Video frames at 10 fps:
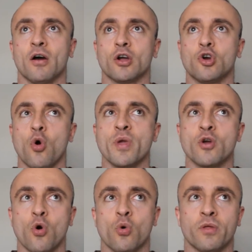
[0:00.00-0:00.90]
going
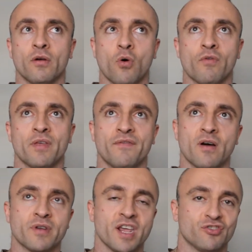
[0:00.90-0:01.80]
over the
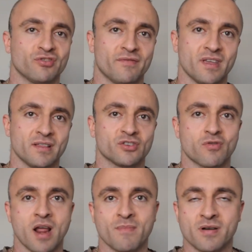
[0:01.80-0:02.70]
foundations of English
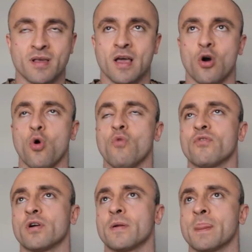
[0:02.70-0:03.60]
grammar,
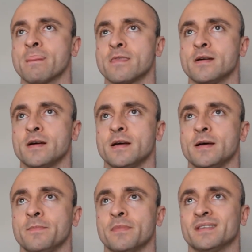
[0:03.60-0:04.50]
over
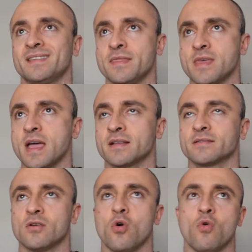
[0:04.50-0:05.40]

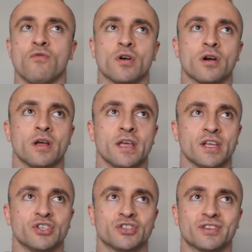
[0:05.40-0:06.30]
syntax, over
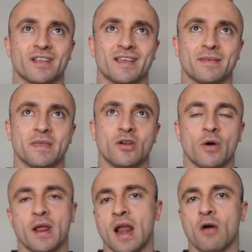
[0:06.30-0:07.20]
just,
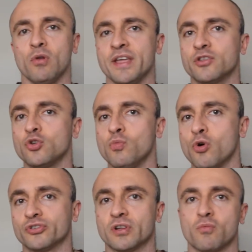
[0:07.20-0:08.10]
and I'll link 2
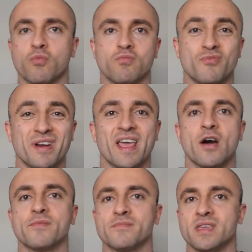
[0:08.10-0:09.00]
books that really
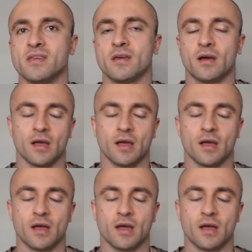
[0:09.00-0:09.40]
helped me